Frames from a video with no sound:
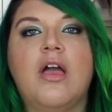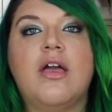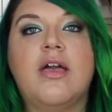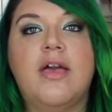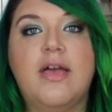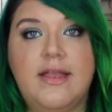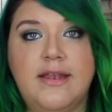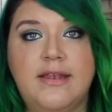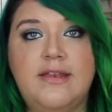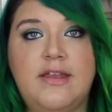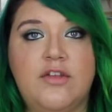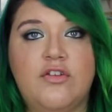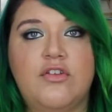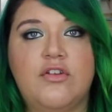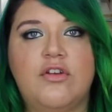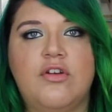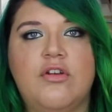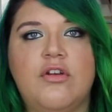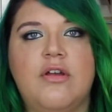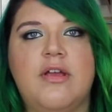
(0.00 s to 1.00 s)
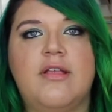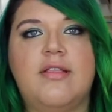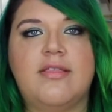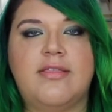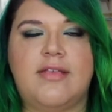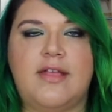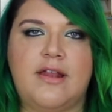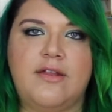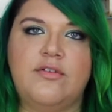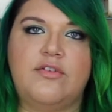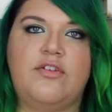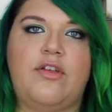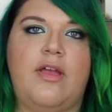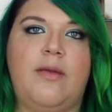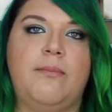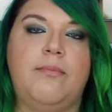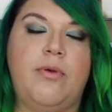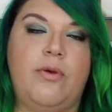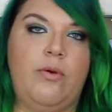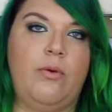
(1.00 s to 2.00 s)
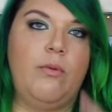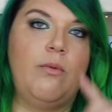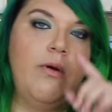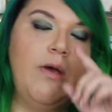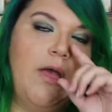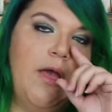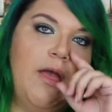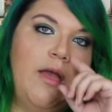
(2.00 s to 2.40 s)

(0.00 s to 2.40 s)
conditioner instead of shampoo.